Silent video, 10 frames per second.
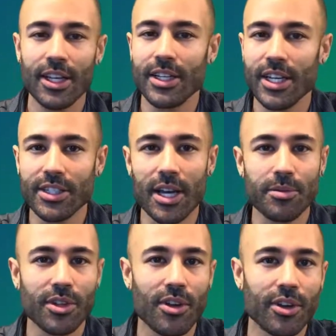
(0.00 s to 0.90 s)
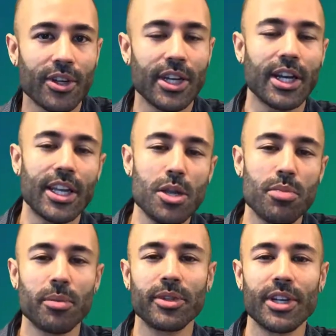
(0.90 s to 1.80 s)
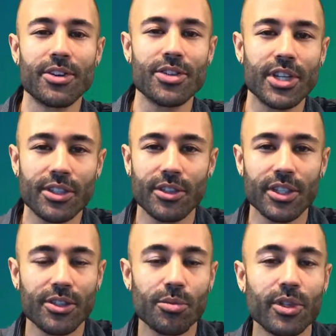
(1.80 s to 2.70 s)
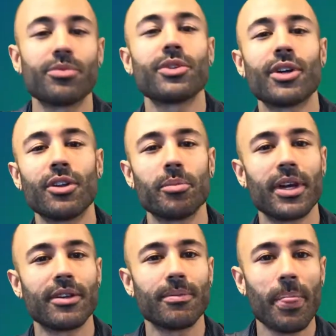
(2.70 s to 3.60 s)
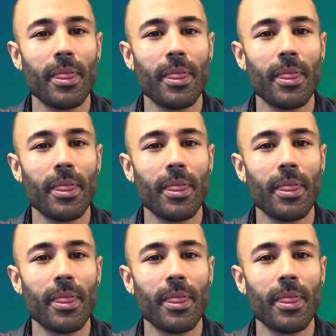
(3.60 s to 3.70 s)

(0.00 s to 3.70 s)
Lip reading: daytime's longer, you got to keep up with energy. So this is what it's really all about.